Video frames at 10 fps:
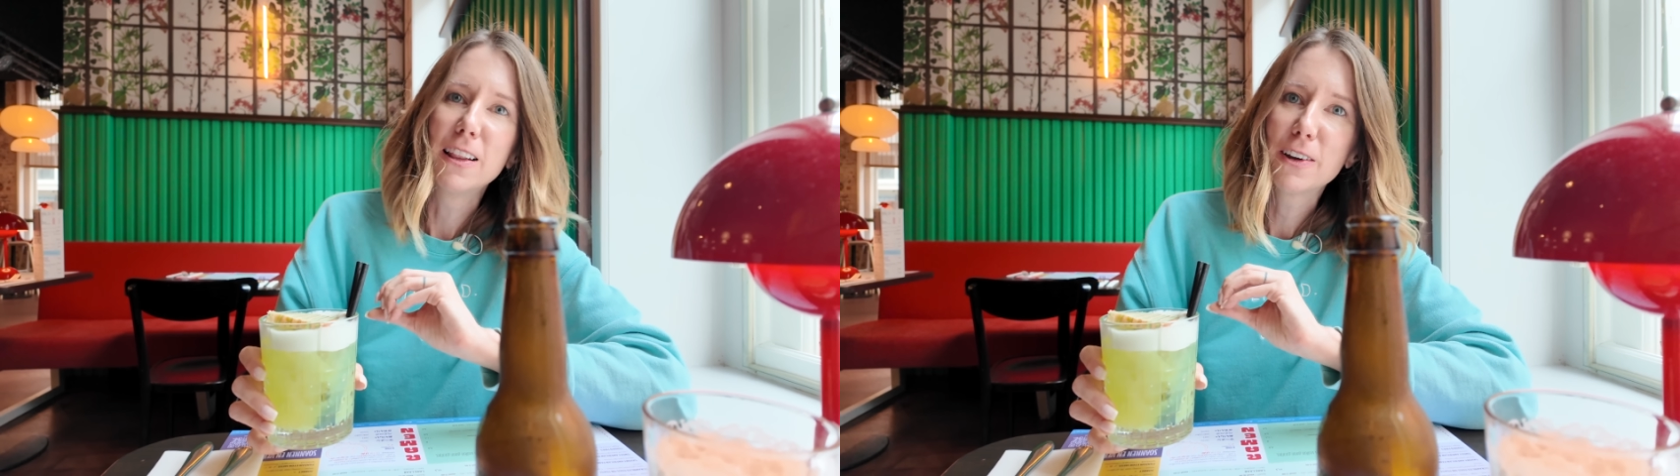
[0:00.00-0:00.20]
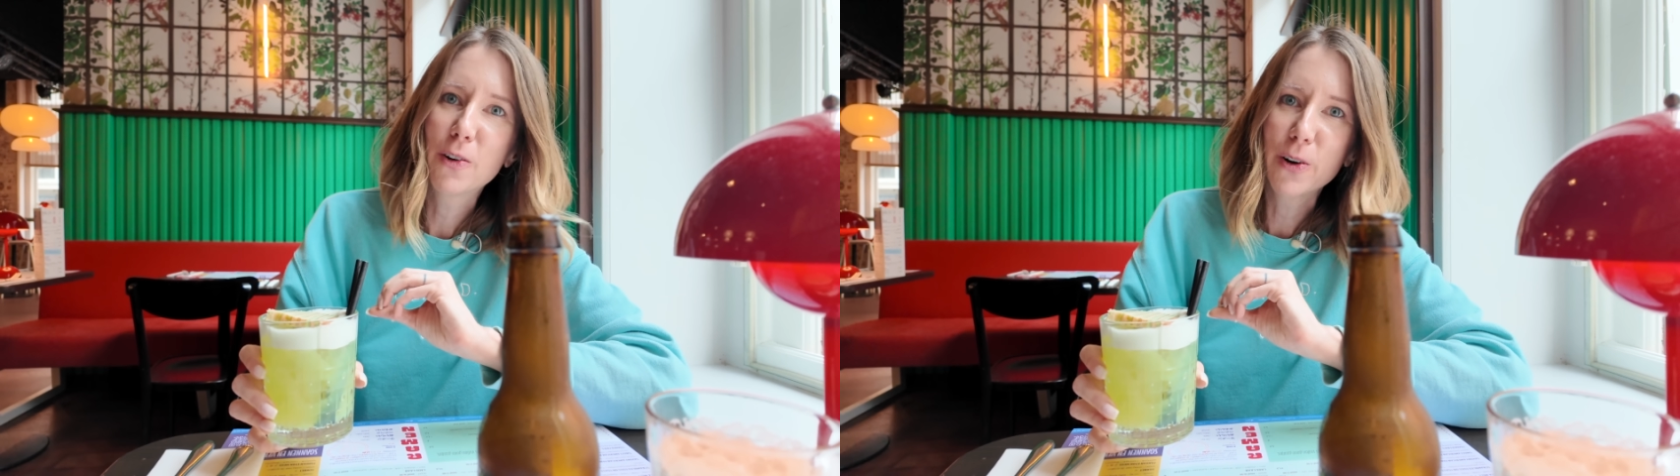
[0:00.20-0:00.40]

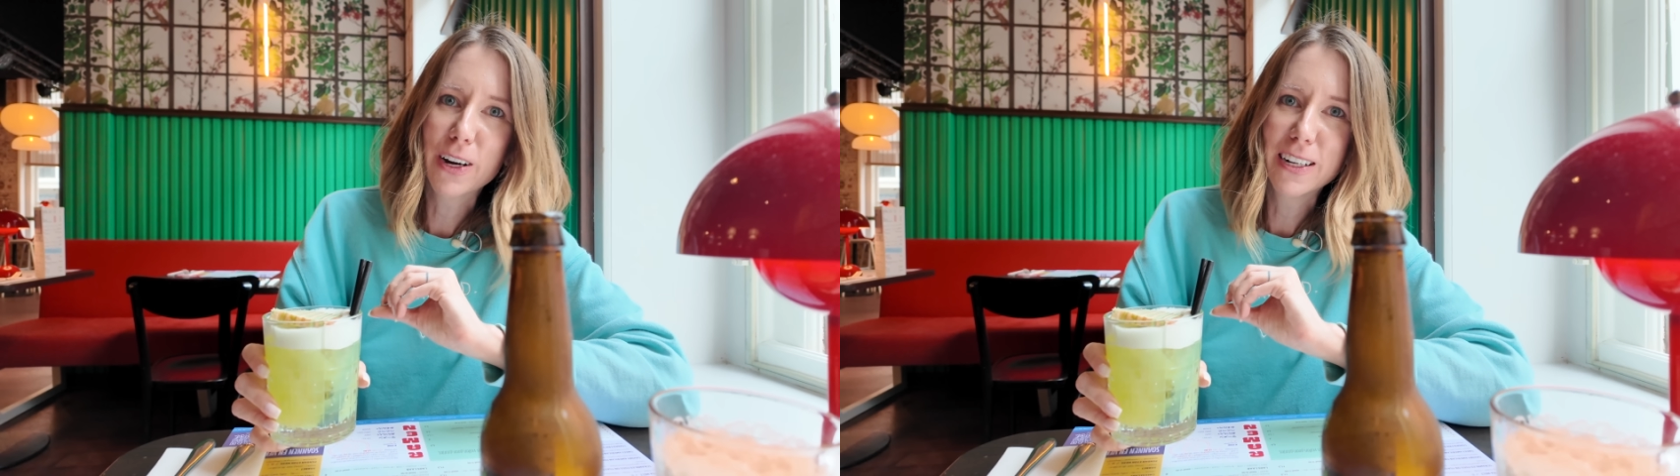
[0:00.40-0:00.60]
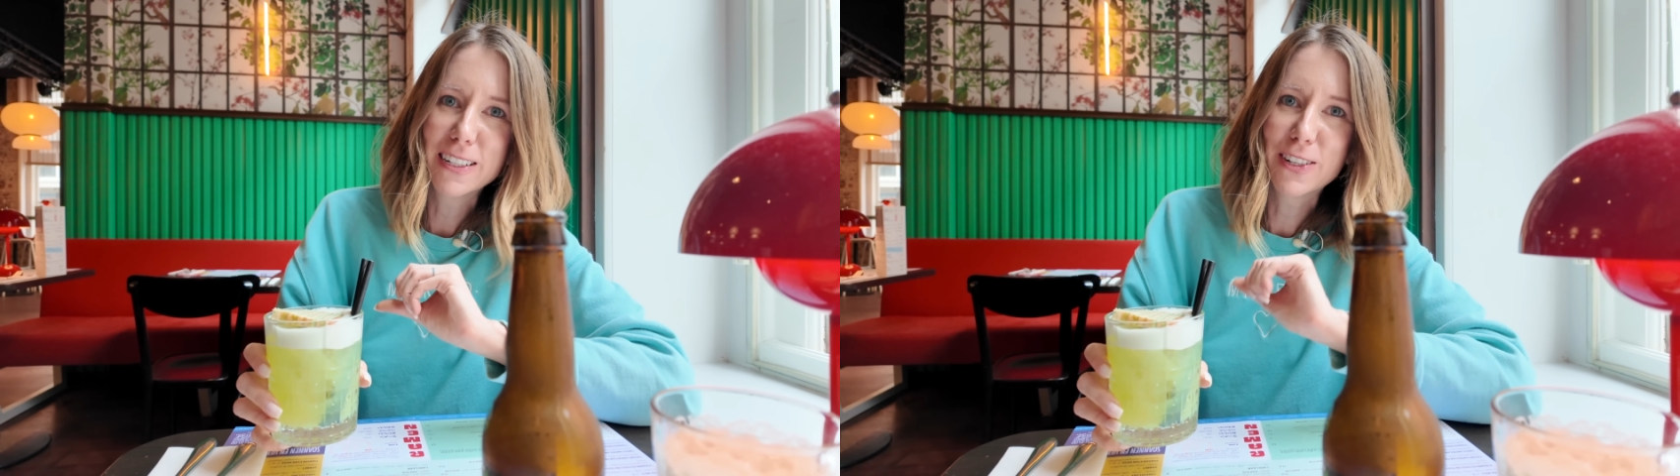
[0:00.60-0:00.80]
liqueur
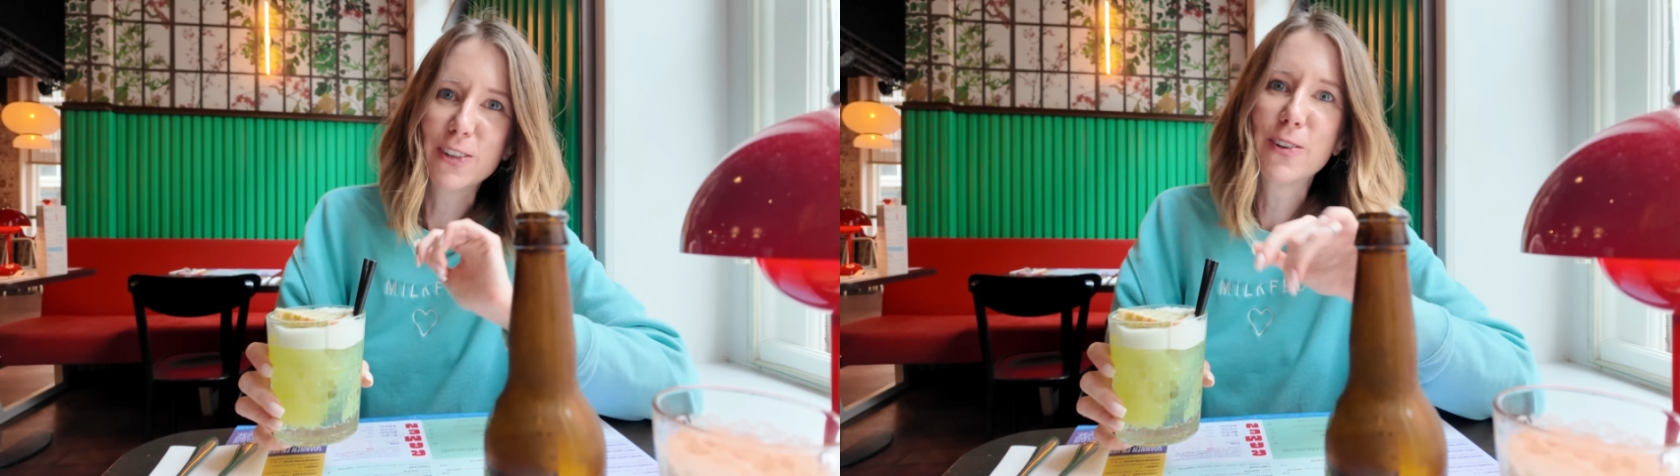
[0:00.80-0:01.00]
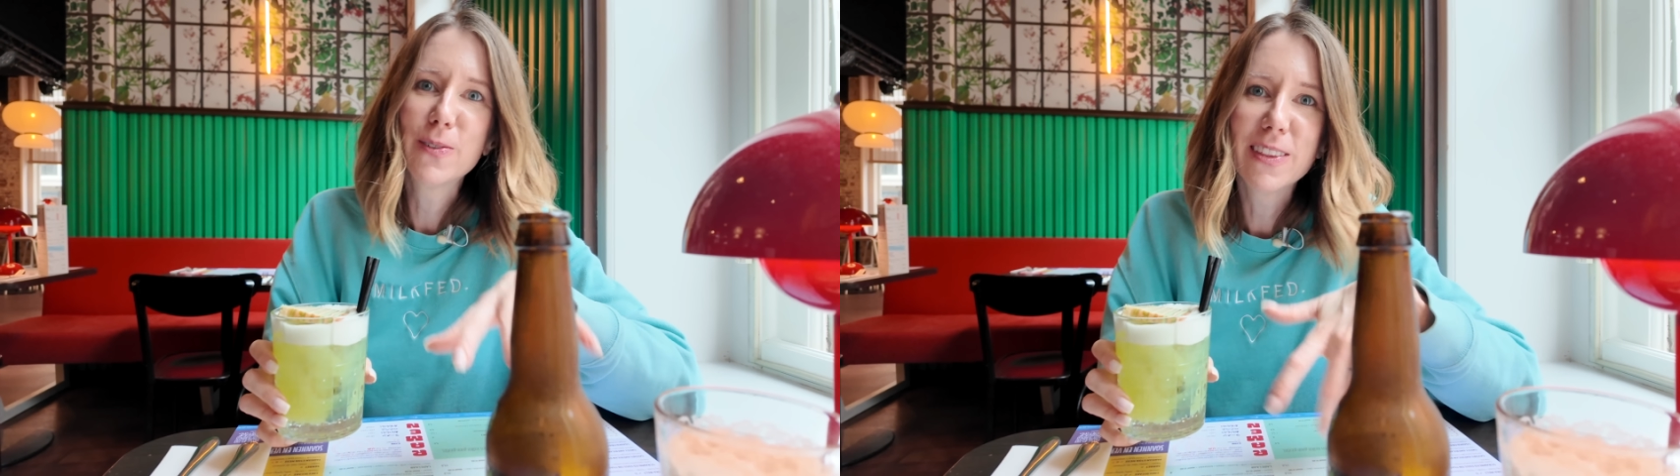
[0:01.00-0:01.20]
in it
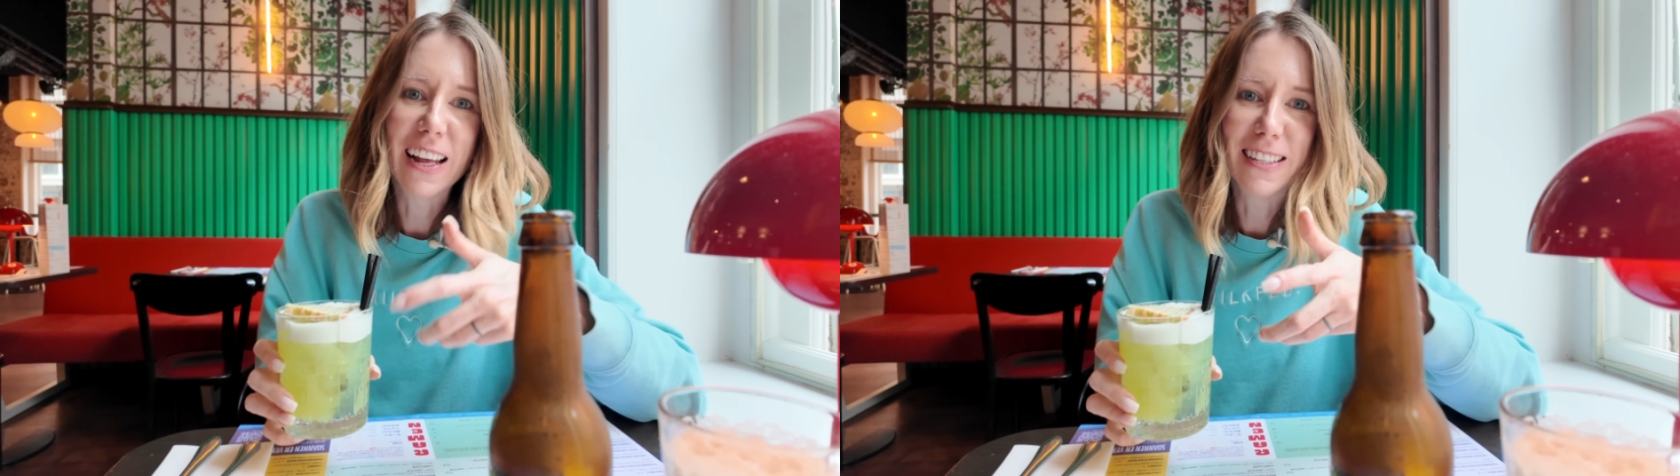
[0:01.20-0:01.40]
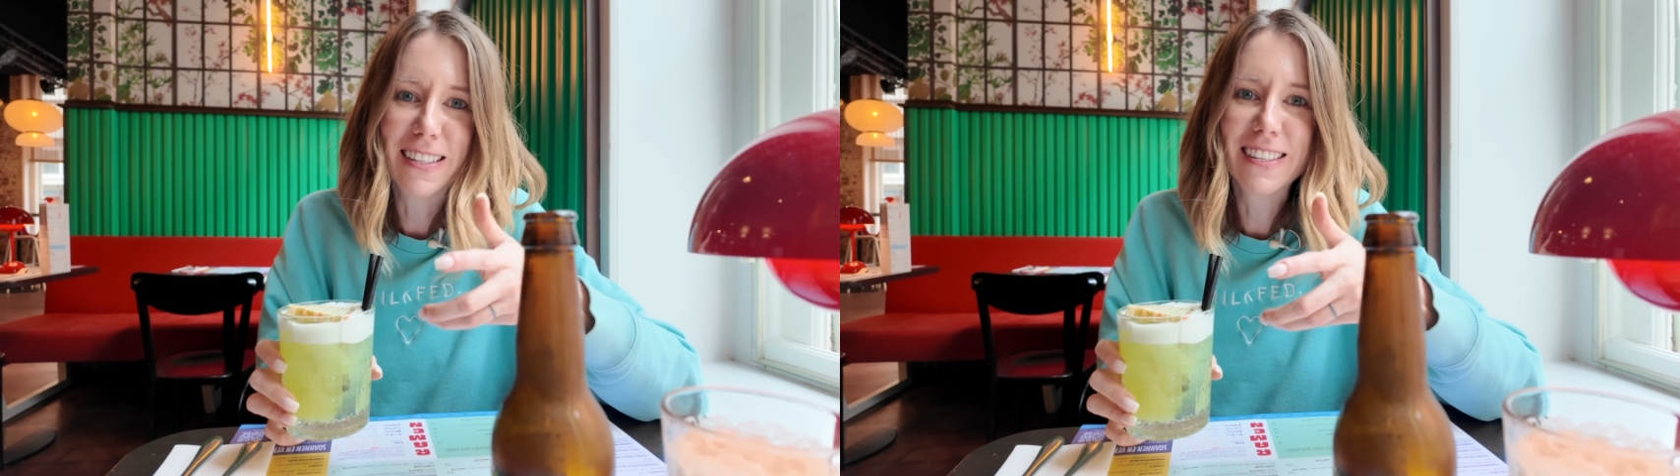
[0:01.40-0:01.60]
too
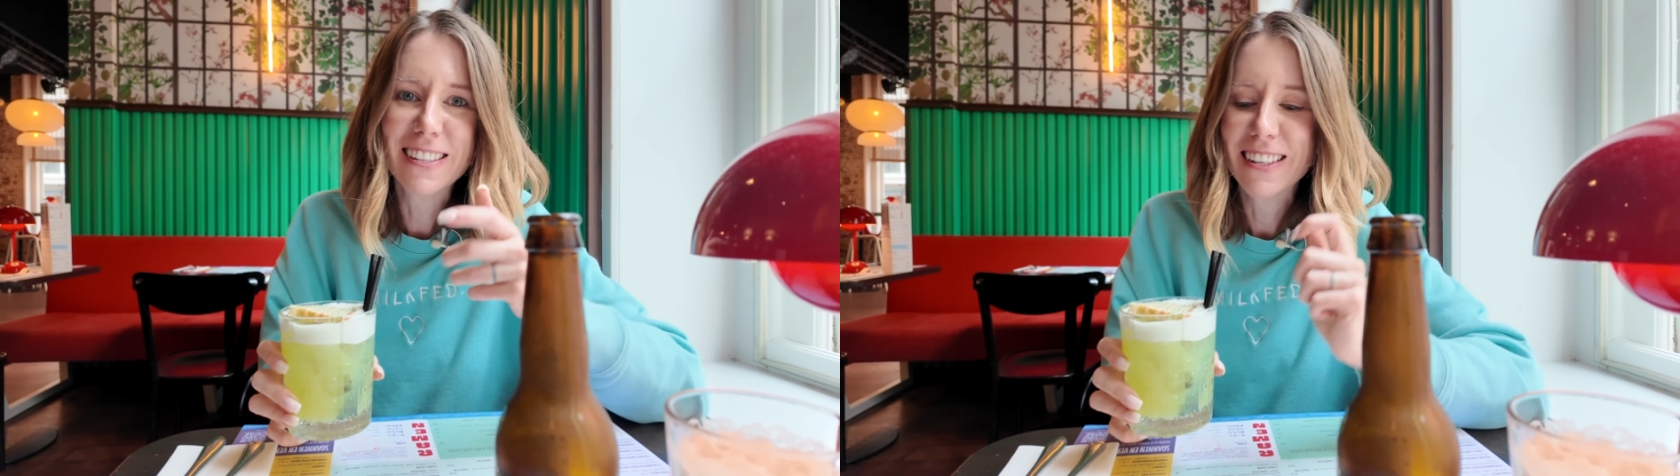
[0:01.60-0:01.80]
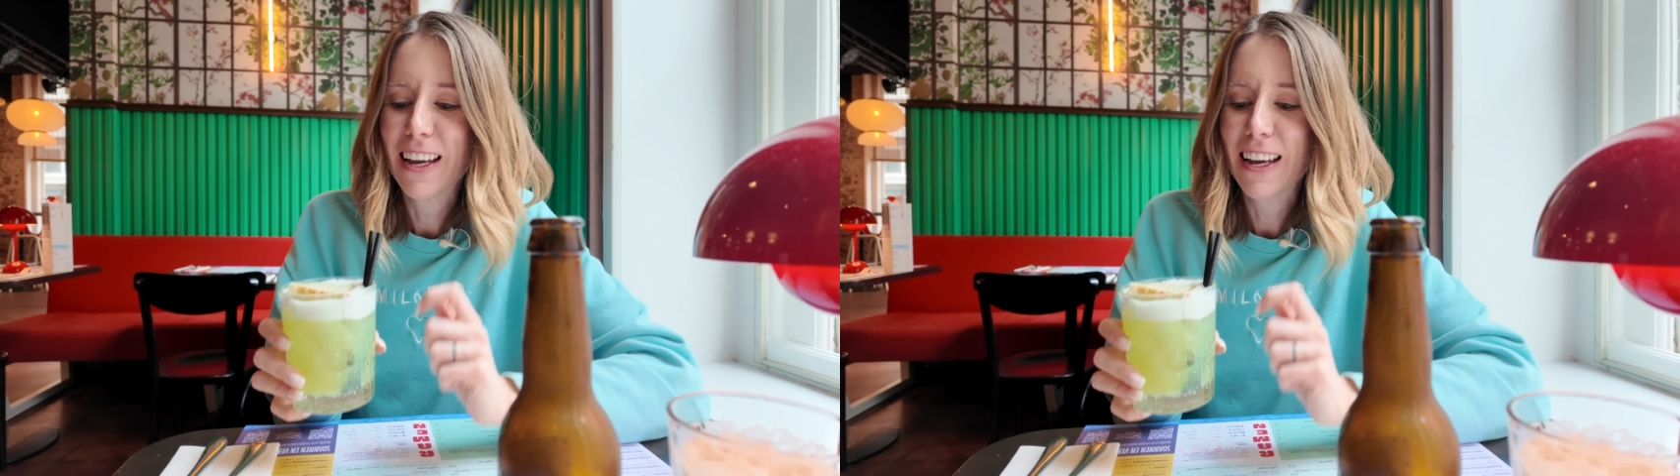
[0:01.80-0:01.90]
that's